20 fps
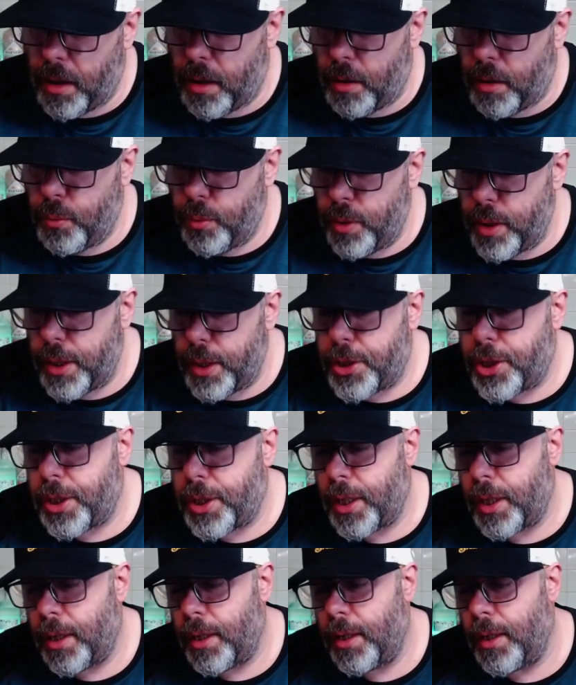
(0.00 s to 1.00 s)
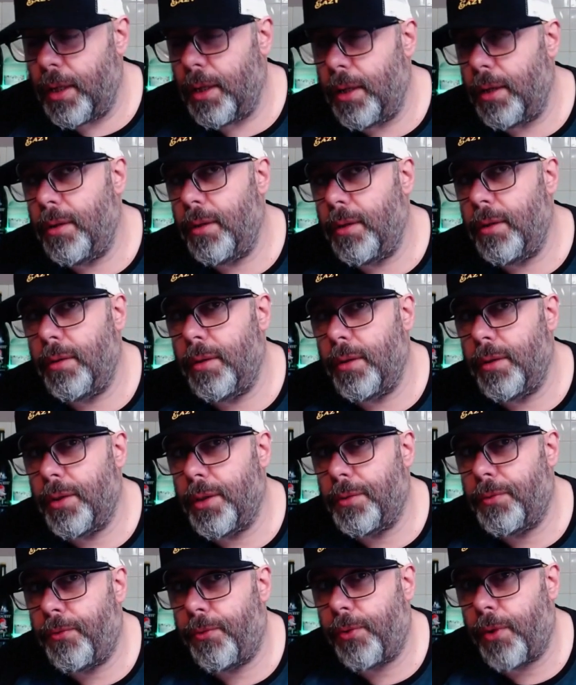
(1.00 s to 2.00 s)
I wish the
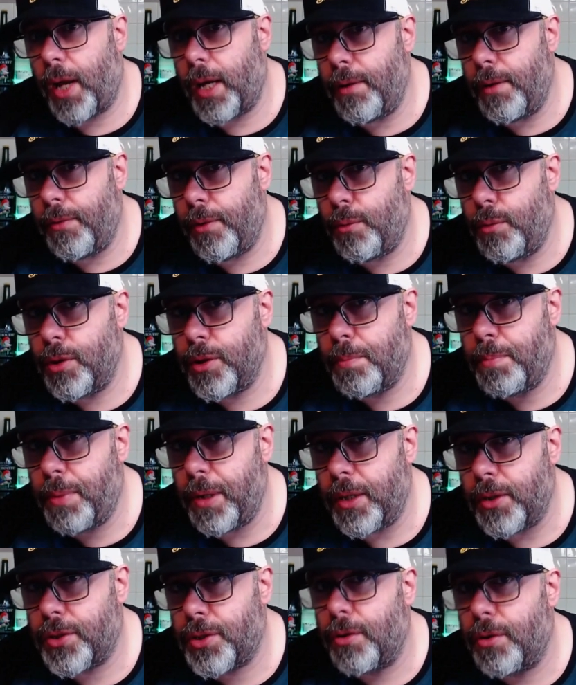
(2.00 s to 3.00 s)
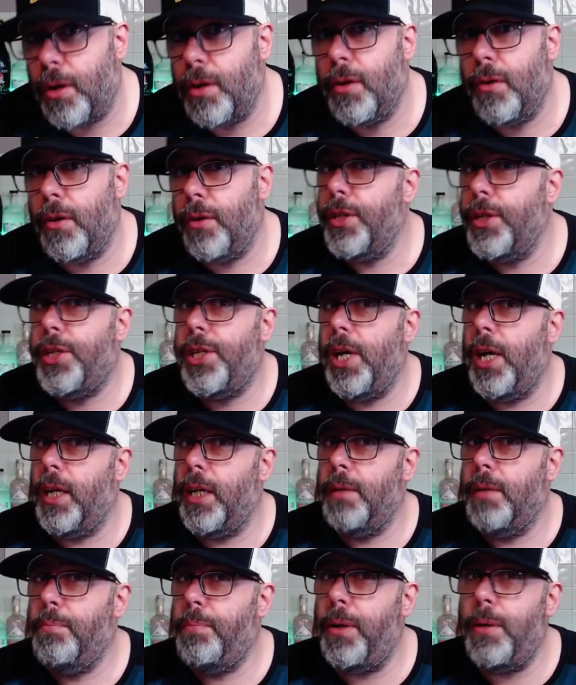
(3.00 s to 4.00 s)
flavour was a bit stronger on the
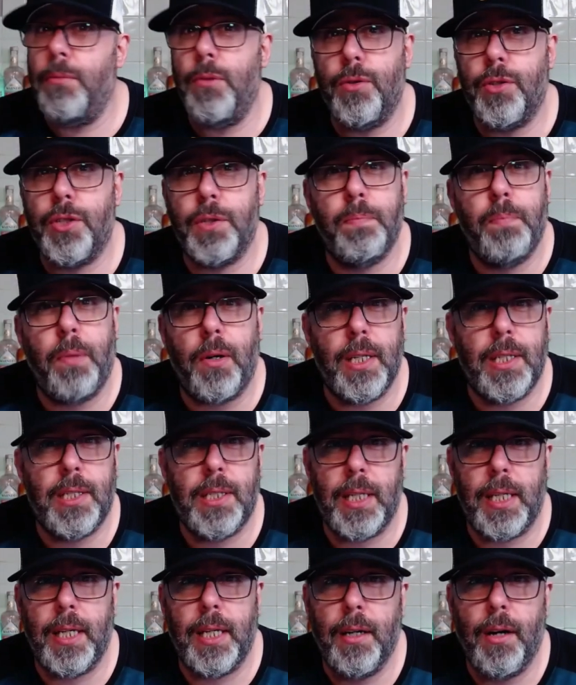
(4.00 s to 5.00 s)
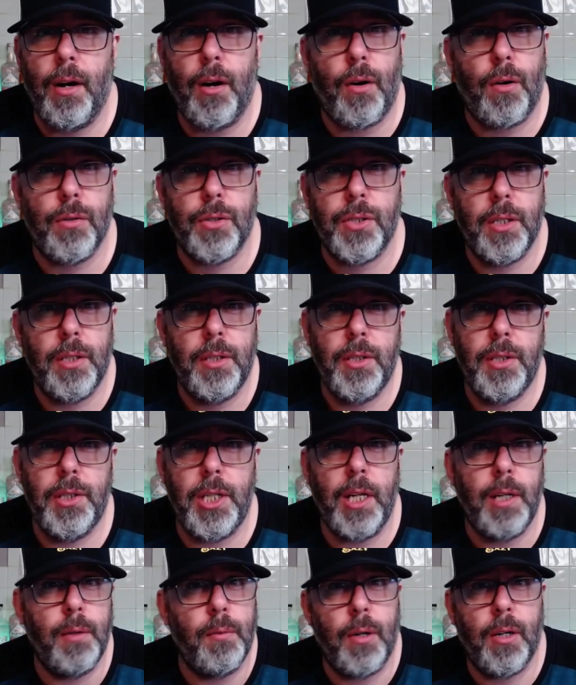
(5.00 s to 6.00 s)
chili, a bit more spicy, hot,
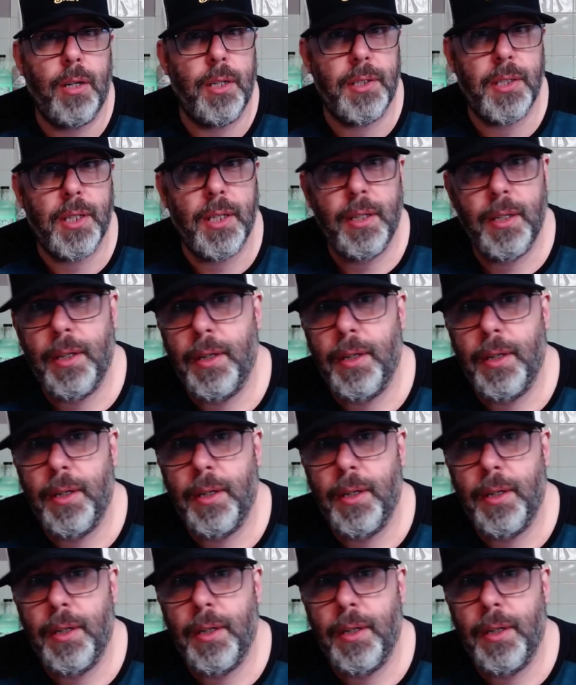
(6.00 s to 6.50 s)
chili wise.